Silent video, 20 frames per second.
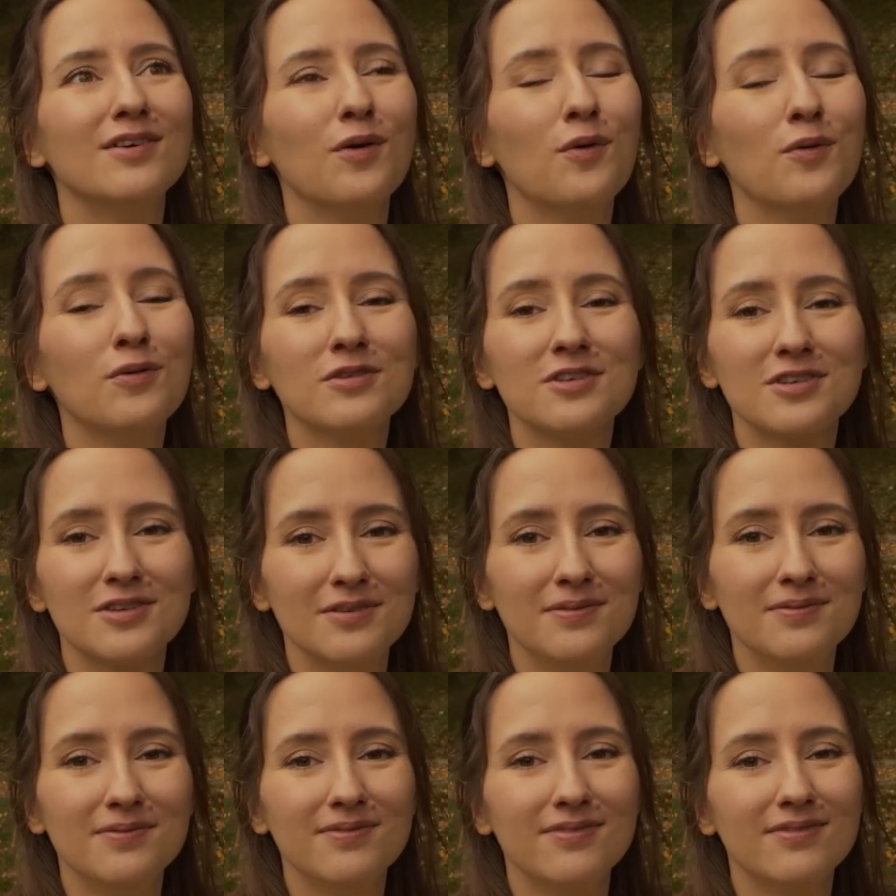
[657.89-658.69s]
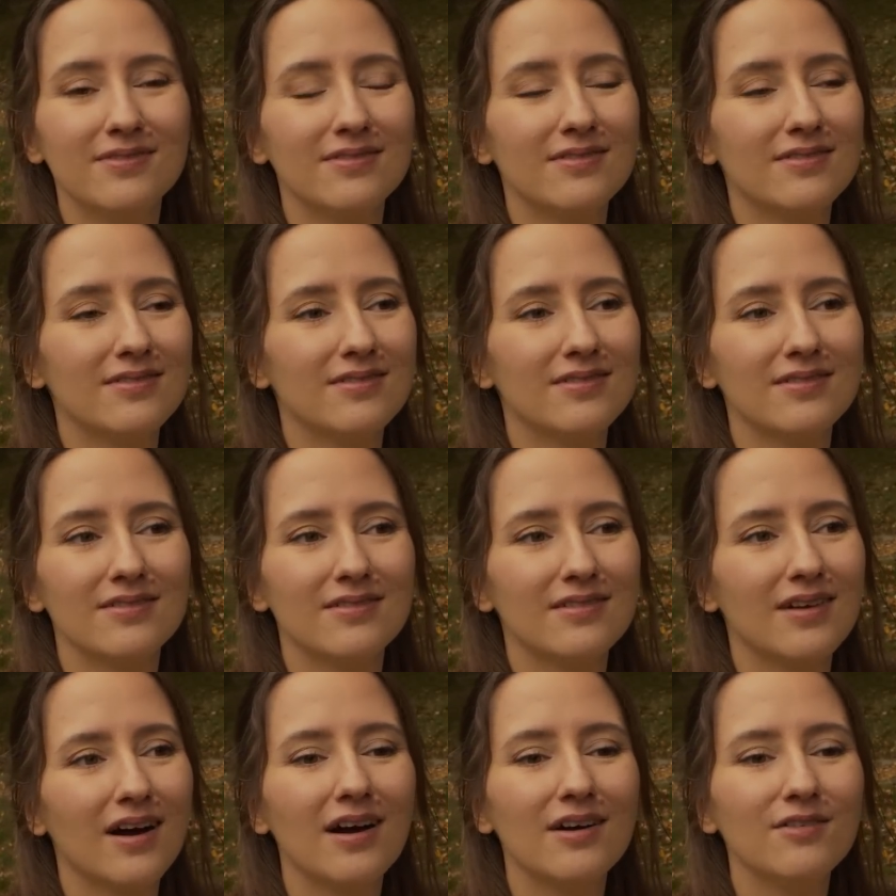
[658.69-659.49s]
Autumn.
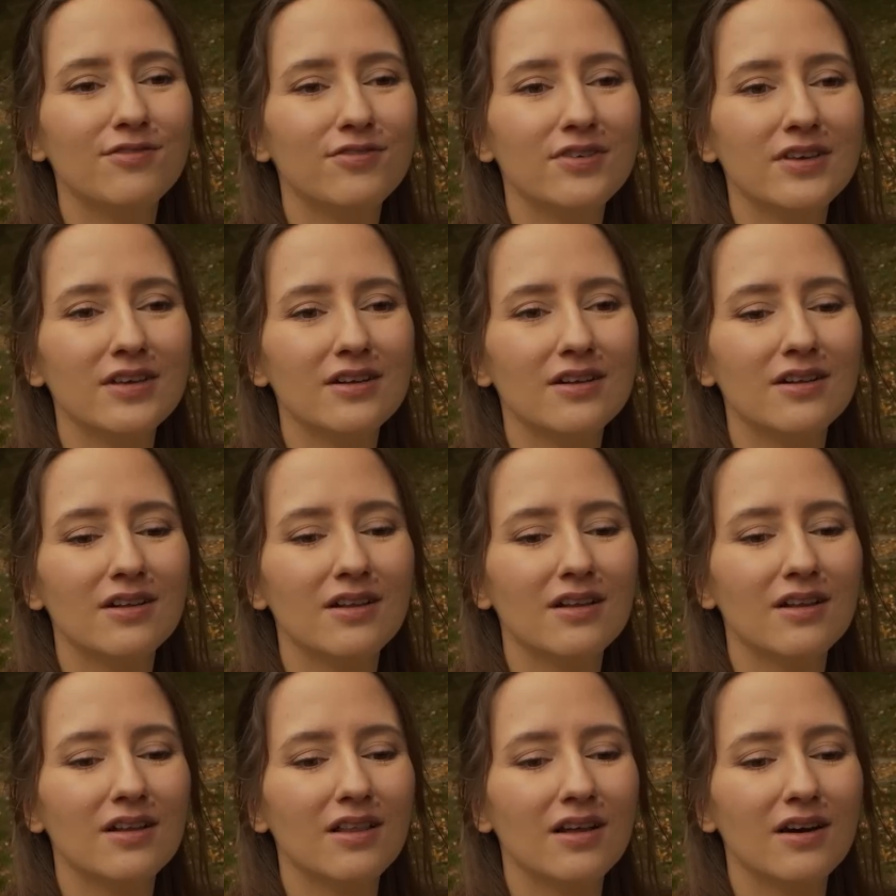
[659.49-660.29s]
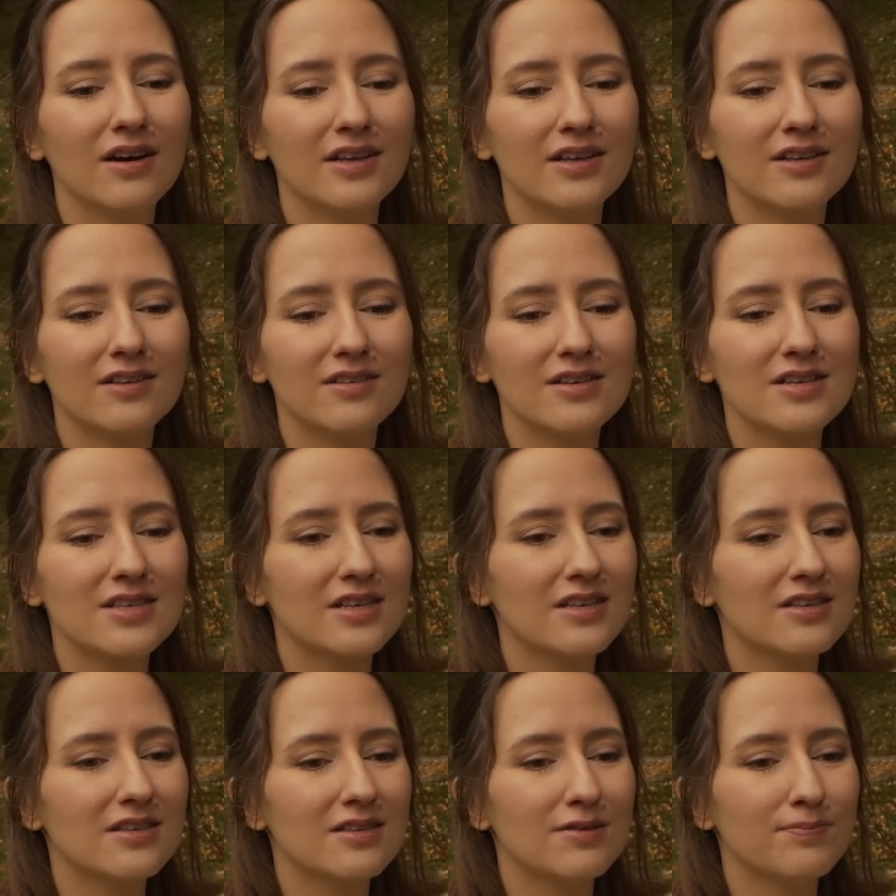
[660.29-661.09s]
I feel like this
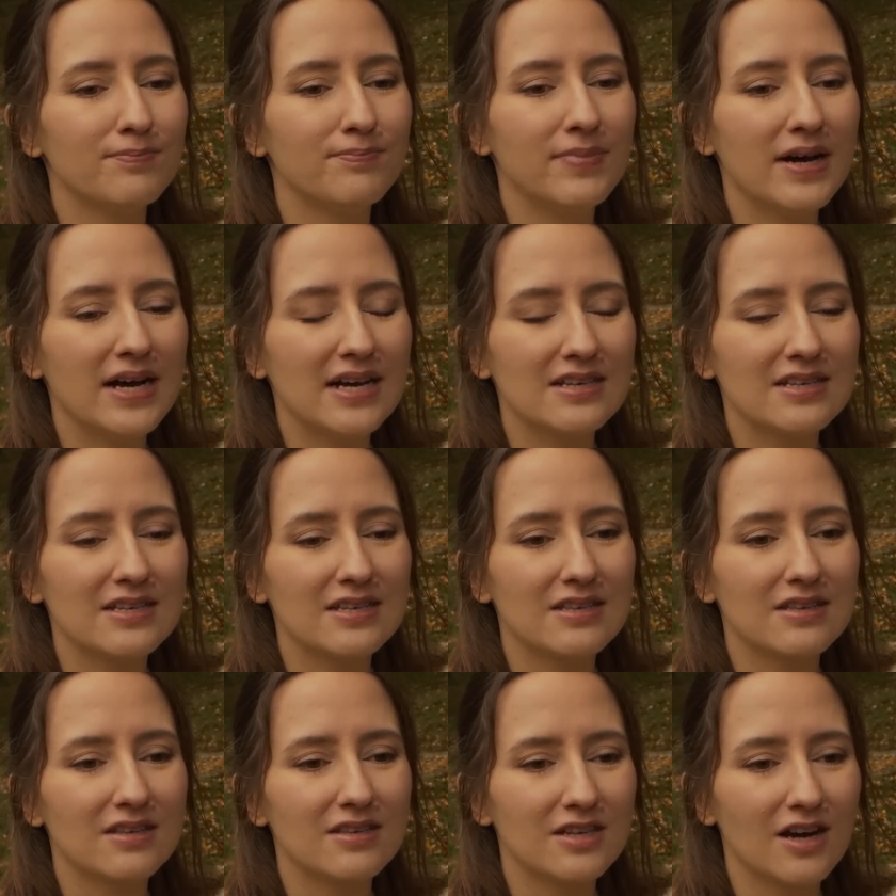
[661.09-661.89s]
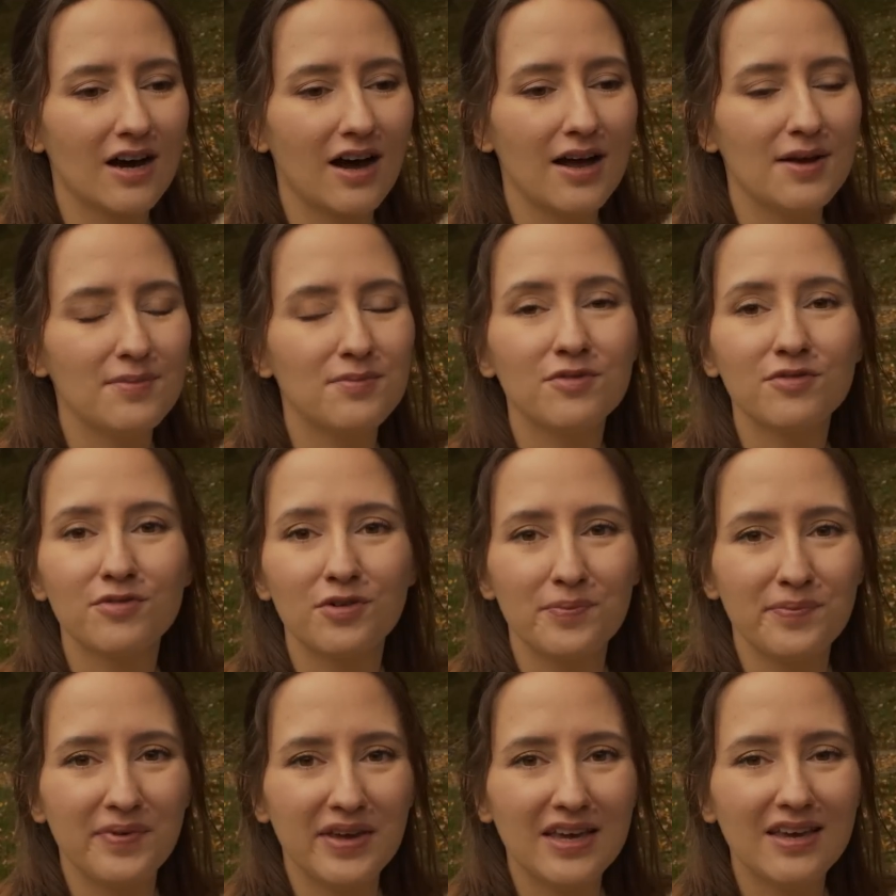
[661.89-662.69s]
is the best time
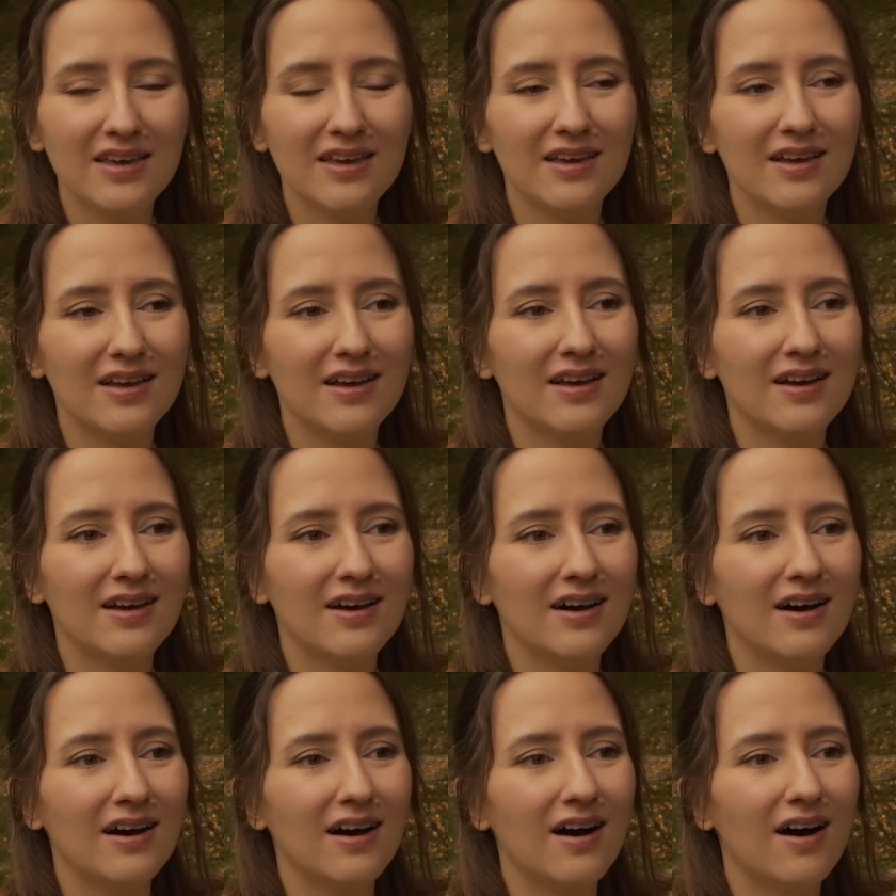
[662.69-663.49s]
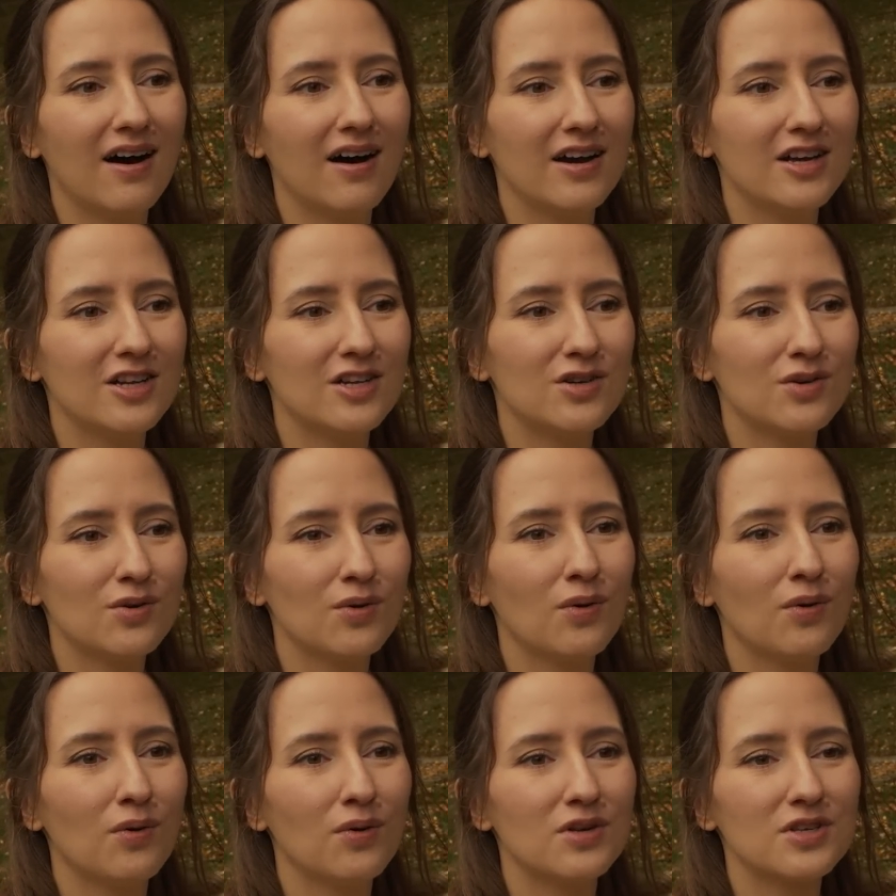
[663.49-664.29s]
for me. I
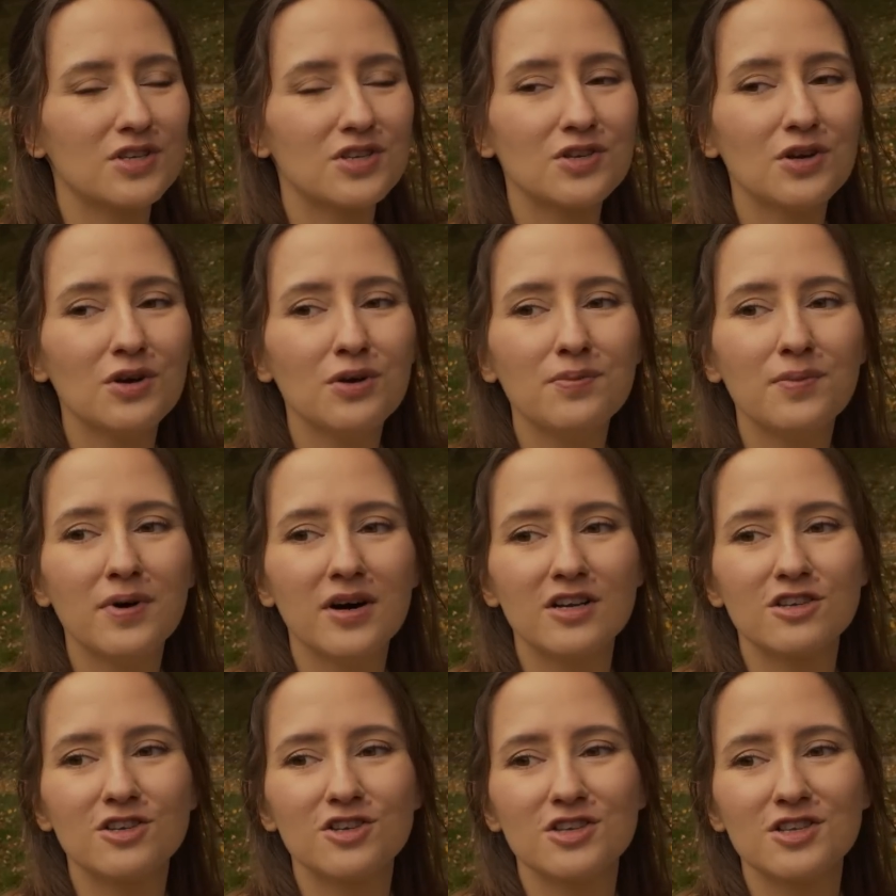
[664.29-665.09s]
draw so much